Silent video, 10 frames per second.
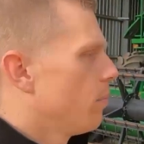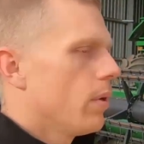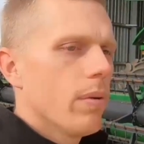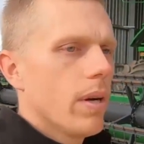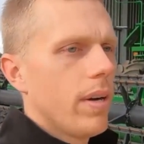
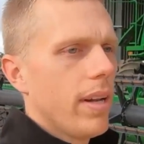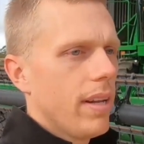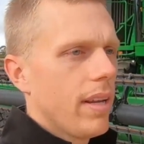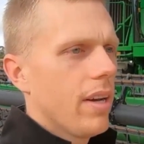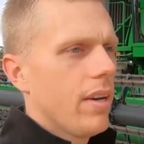Pretty well ready
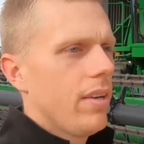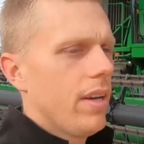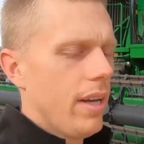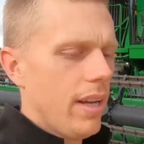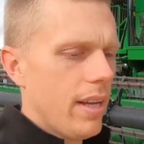to go.
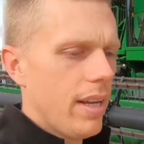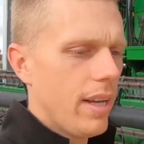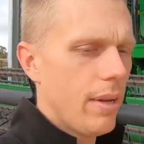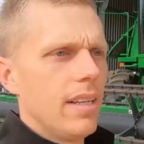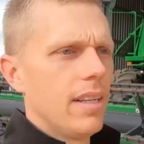
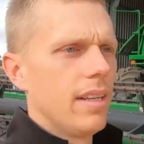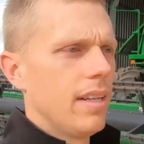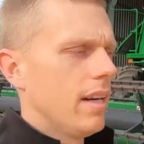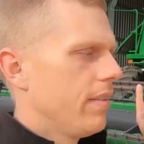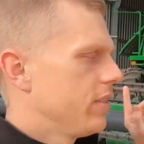I've
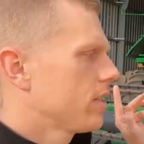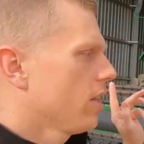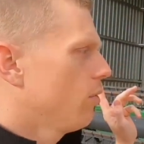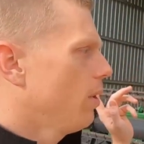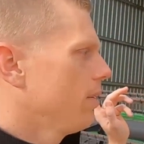just
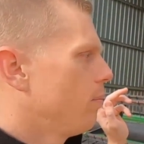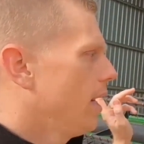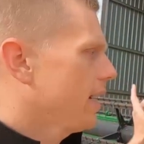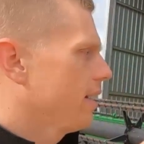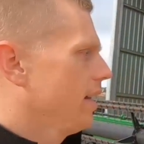got one
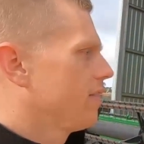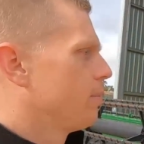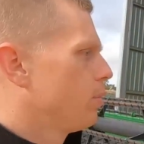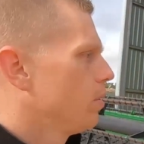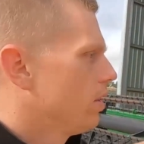bracket left
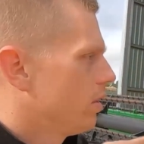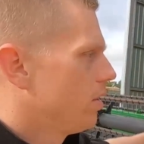to put